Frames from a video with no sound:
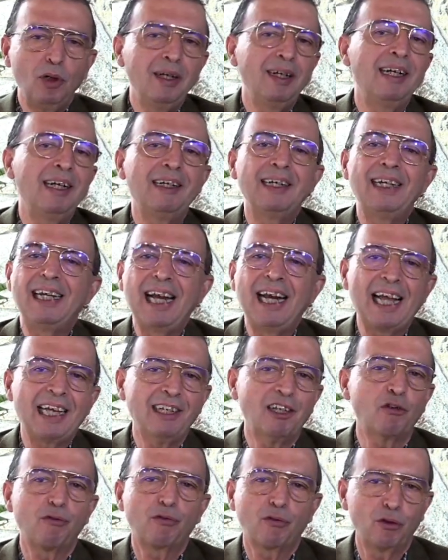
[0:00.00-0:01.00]
lies
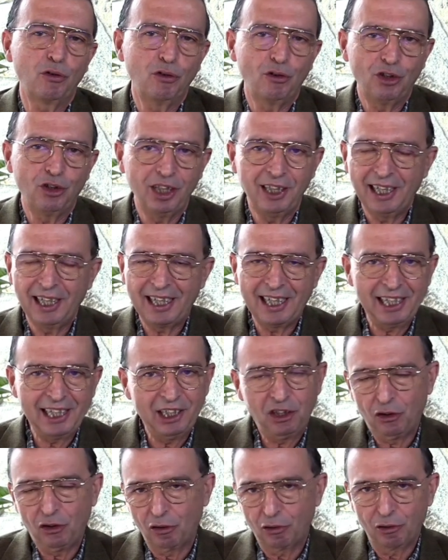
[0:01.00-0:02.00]
of
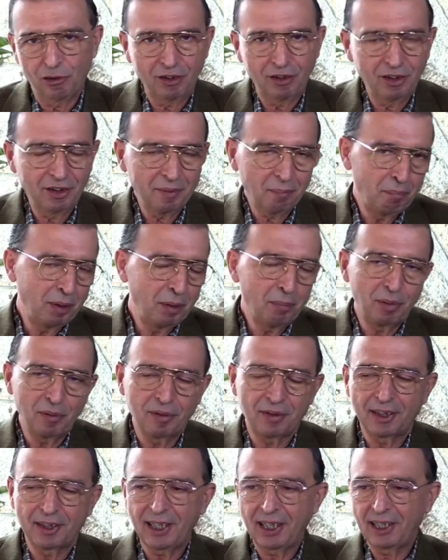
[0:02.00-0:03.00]
consideration, people
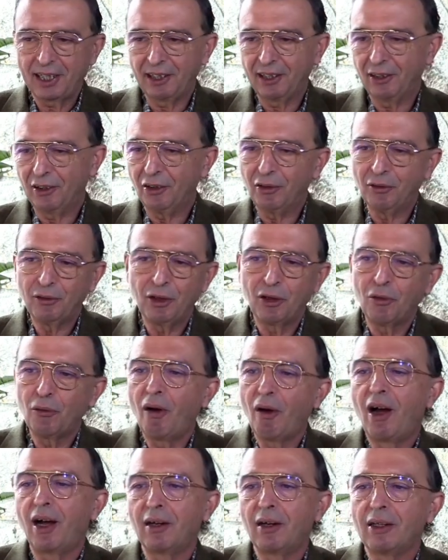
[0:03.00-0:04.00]
saying, you
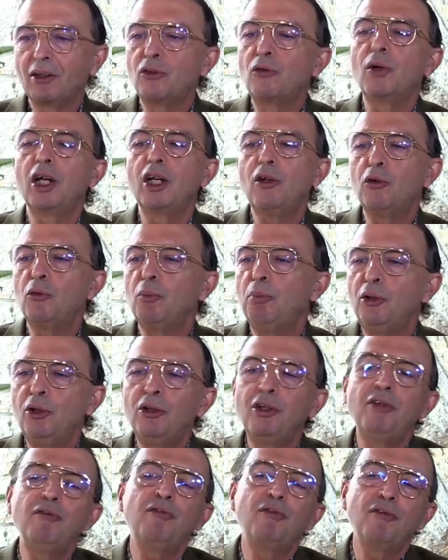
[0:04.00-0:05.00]
know, do I look
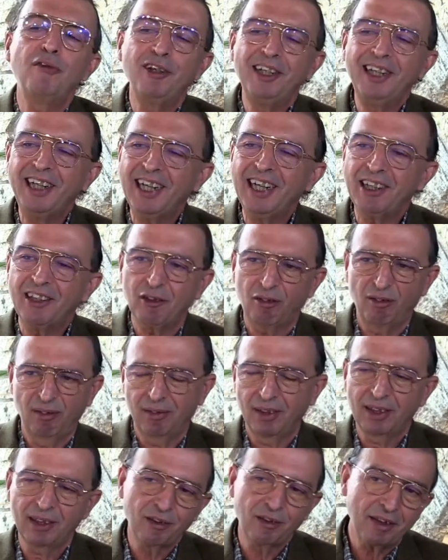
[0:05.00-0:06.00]
beautiful? Yes.
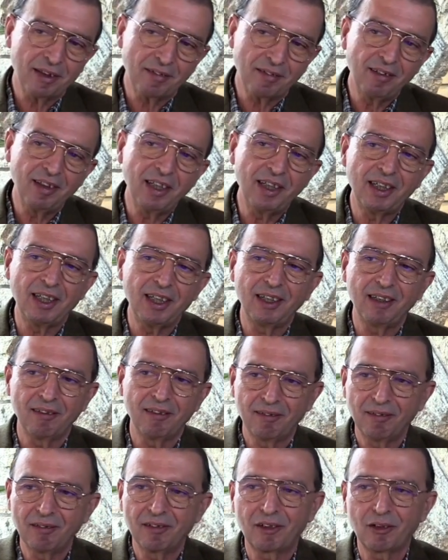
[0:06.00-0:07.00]
And you're thinking,
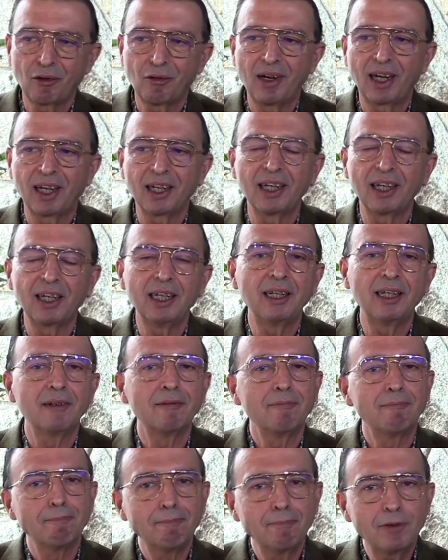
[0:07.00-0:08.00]
so ugly.
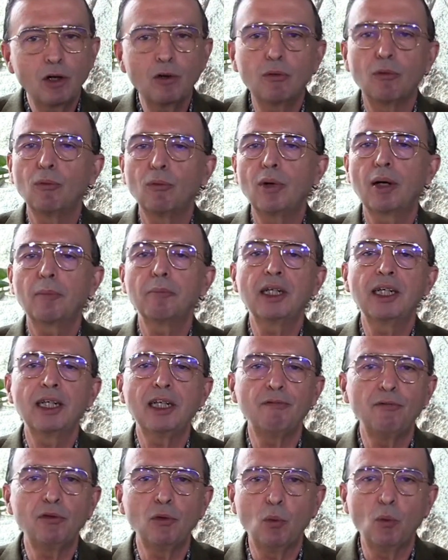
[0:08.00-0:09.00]
No, well, I mean, if
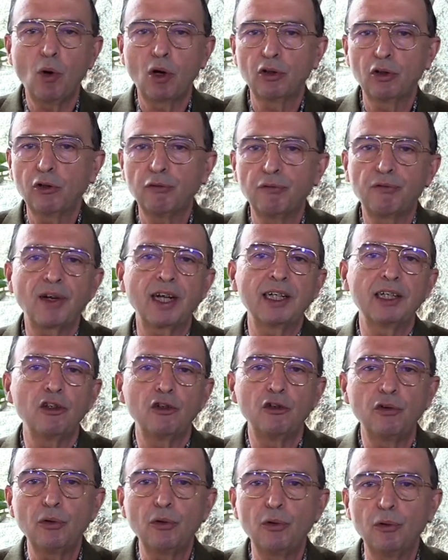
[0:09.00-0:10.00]
you want to find
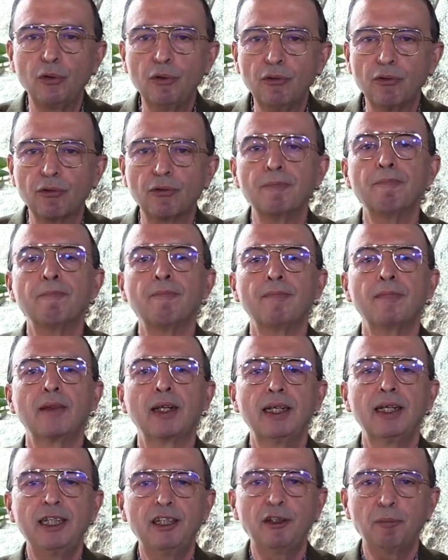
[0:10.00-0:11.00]
truth,
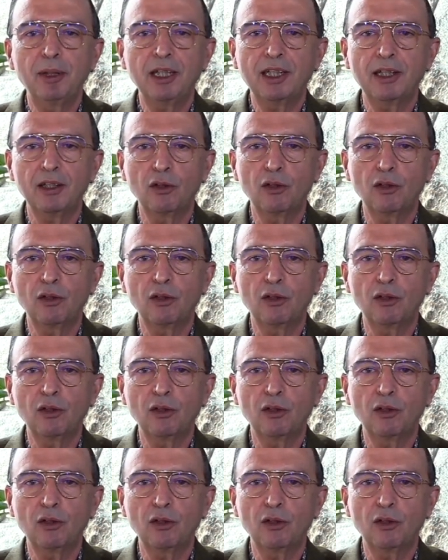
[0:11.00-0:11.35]
it's better to